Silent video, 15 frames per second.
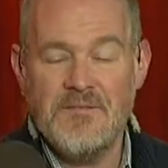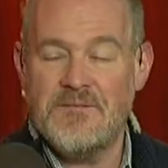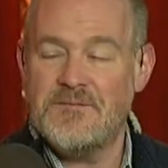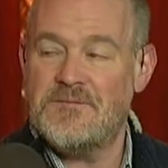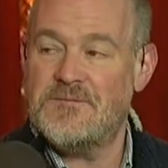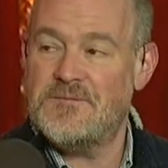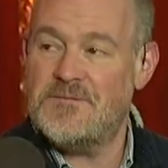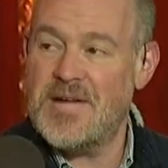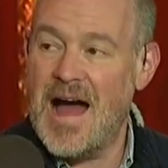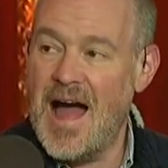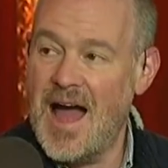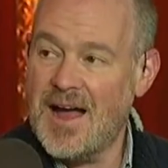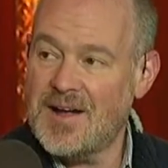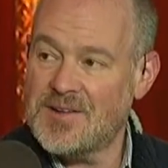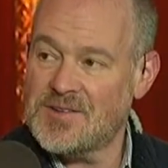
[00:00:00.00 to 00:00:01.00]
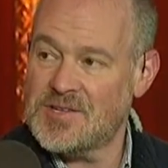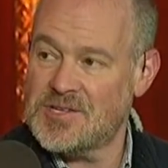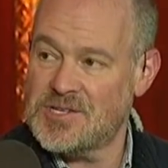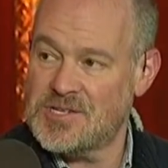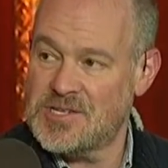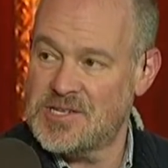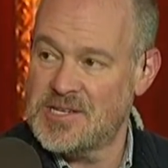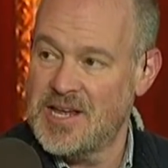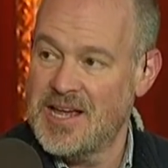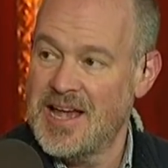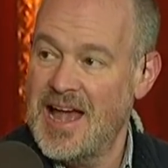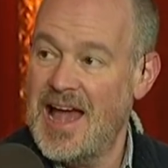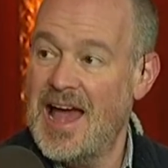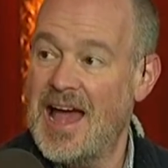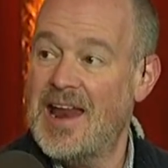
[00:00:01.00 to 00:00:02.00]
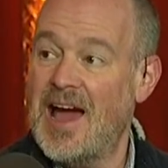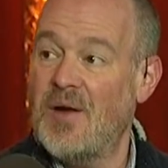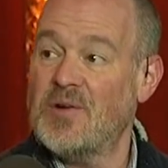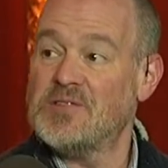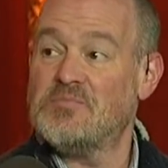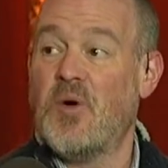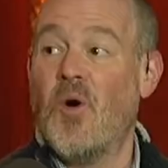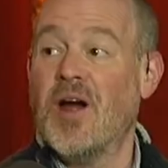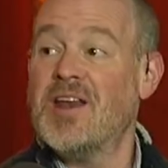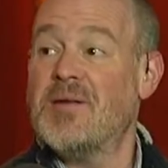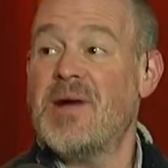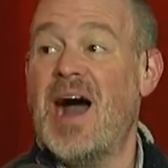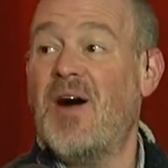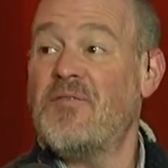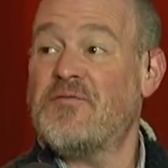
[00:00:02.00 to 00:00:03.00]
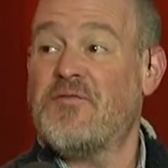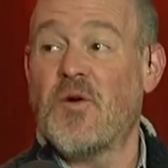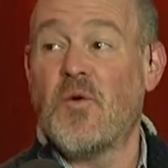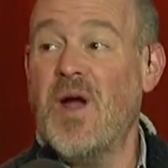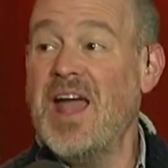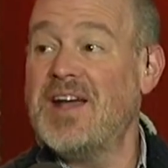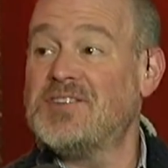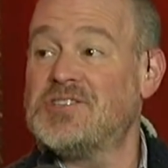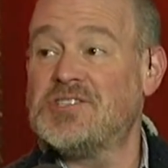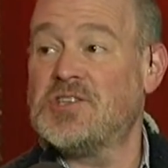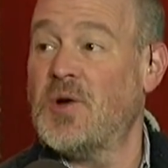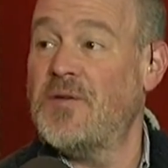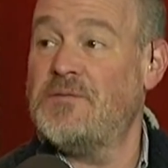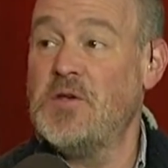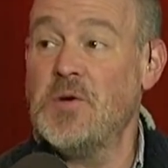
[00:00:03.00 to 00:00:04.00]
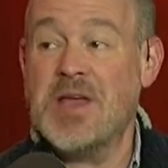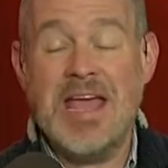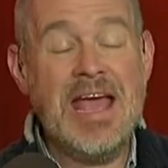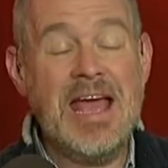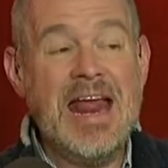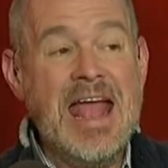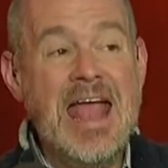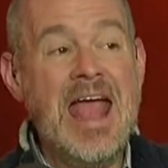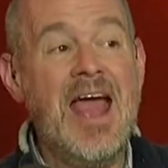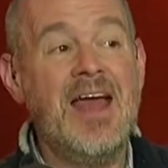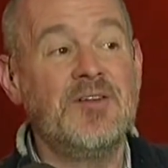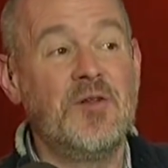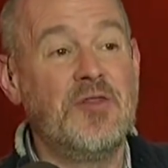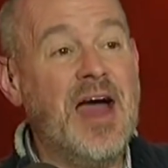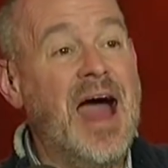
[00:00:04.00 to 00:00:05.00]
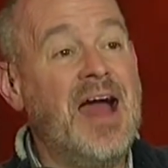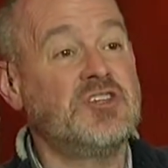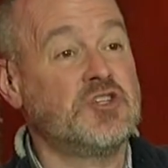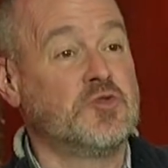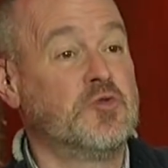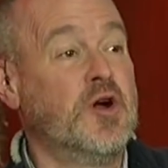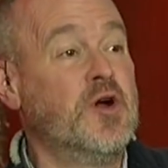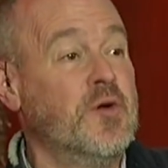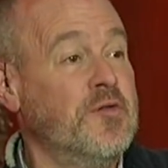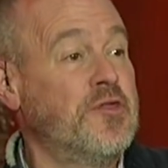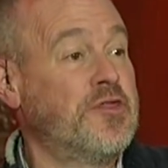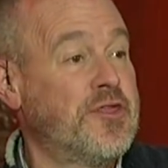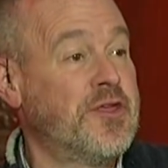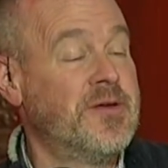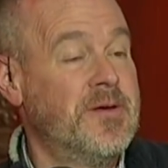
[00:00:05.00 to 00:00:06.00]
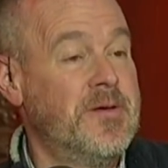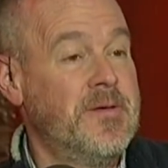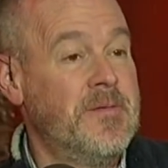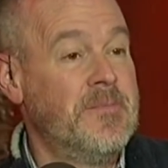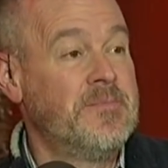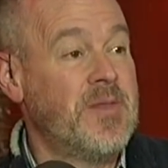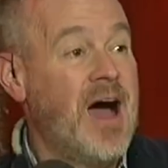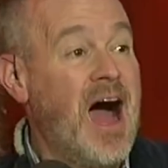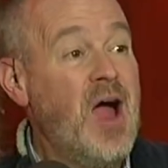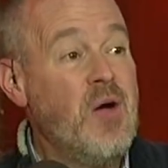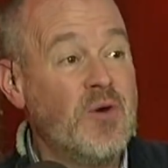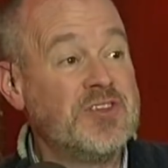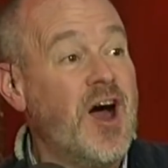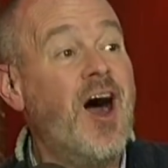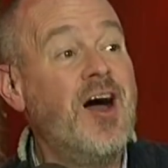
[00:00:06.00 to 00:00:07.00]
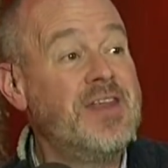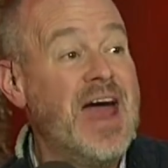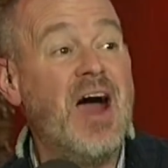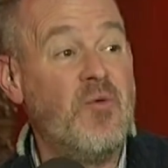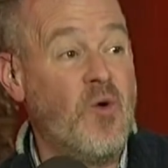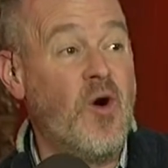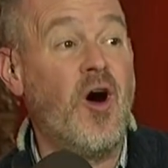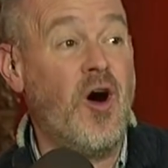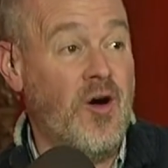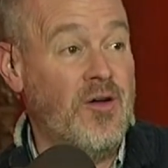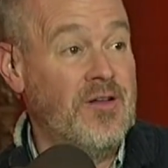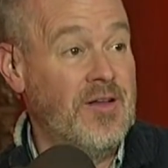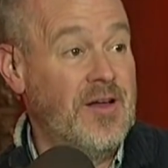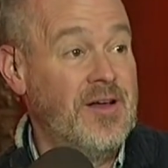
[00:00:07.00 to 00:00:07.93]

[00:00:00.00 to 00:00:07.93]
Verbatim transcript: just facts. And I was pointing them out for weeks. So if you can't handle that truth, I was on that wall